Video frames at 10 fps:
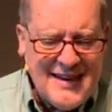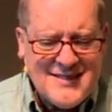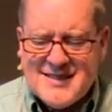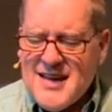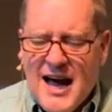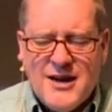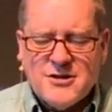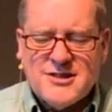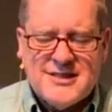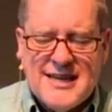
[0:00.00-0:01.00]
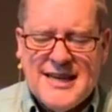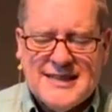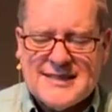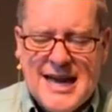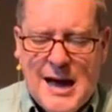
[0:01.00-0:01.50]
that his entire
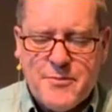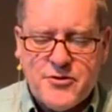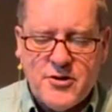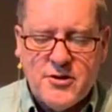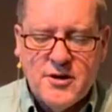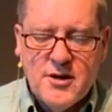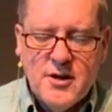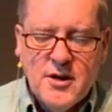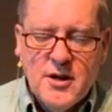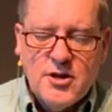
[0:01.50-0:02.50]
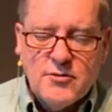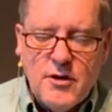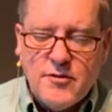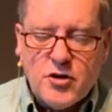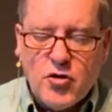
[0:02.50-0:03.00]
city is captured. The
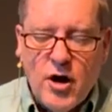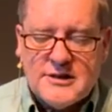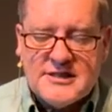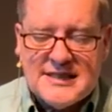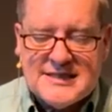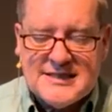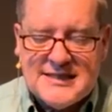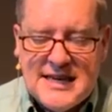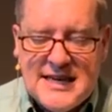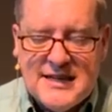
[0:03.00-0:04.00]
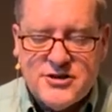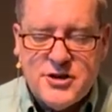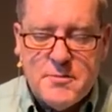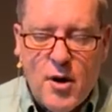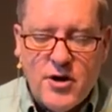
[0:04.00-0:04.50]
river crossing
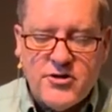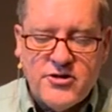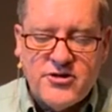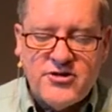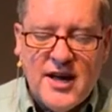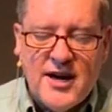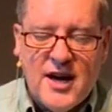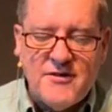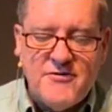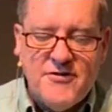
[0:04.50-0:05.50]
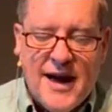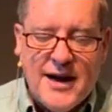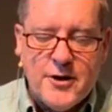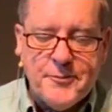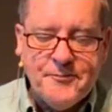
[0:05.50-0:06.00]
seized. The marshes set on
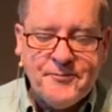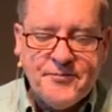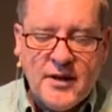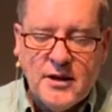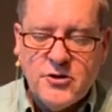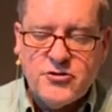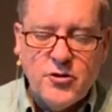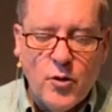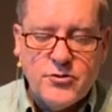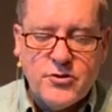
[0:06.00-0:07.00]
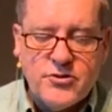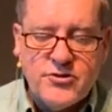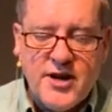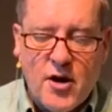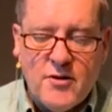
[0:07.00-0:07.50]
fire. The
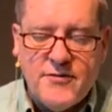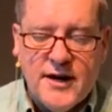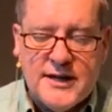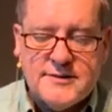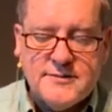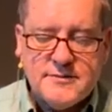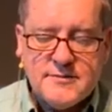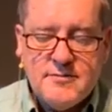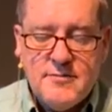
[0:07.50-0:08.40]
soldiers terrified.